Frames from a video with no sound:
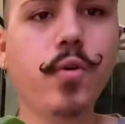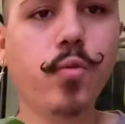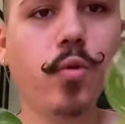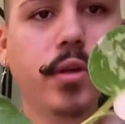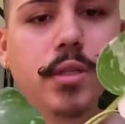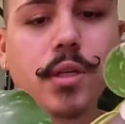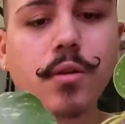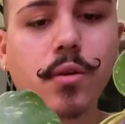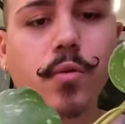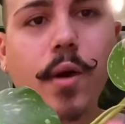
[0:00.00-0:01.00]
will continue
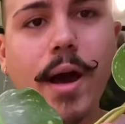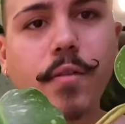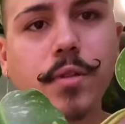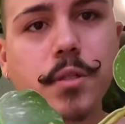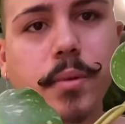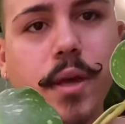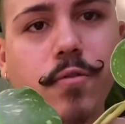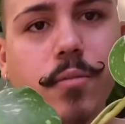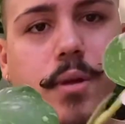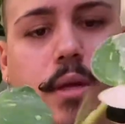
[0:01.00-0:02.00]
to grow out of this plant
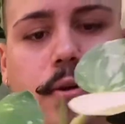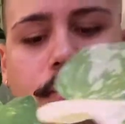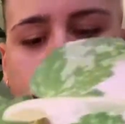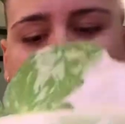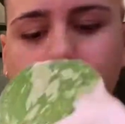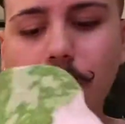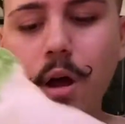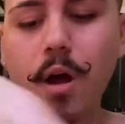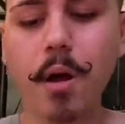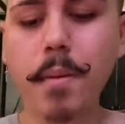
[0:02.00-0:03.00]
from here.
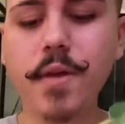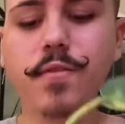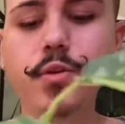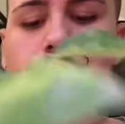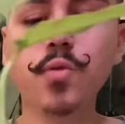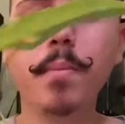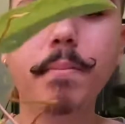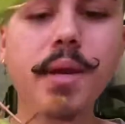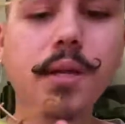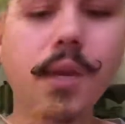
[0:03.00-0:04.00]
If you do a
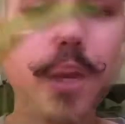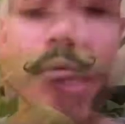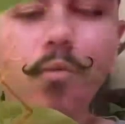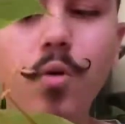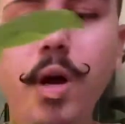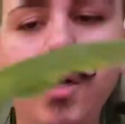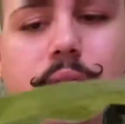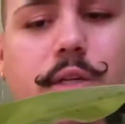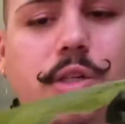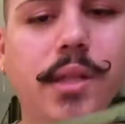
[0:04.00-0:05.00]
mid cut, what
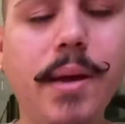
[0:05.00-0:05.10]
essentially that